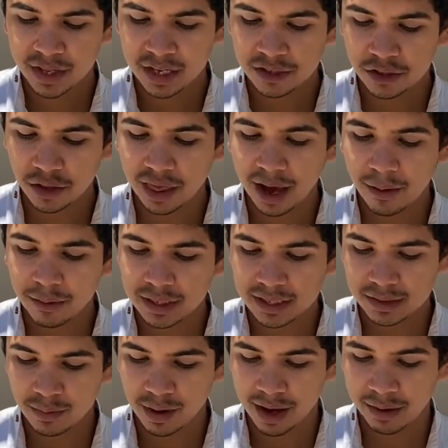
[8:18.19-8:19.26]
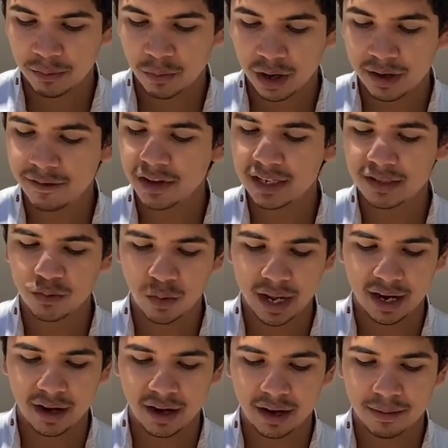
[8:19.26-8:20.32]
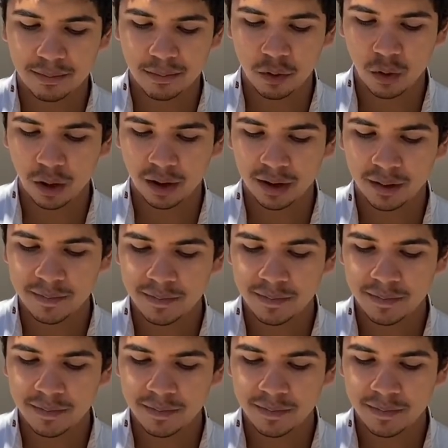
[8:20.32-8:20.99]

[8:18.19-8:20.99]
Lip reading: So that was why one of us went on board